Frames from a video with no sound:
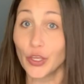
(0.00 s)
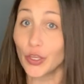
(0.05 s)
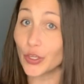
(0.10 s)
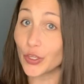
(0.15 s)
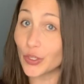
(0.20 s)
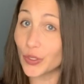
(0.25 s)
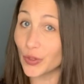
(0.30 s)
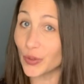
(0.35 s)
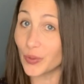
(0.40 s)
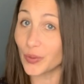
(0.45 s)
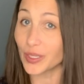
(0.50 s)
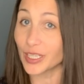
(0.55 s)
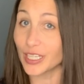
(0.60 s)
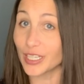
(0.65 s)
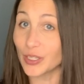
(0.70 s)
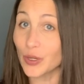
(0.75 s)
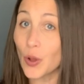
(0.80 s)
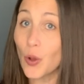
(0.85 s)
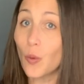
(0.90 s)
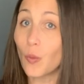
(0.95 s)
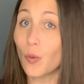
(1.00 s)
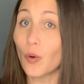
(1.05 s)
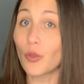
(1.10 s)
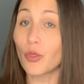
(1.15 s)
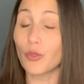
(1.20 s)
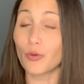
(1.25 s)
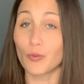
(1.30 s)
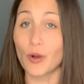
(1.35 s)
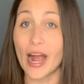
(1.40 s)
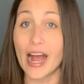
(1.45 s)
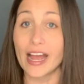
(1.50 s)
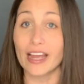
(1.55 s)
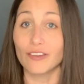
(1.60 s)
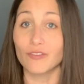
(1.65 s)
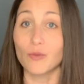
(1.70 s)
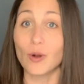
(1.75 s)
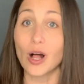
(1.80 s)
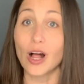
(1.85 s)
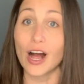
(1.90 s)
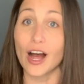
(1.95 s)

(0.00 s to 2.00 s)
you eat will thrive while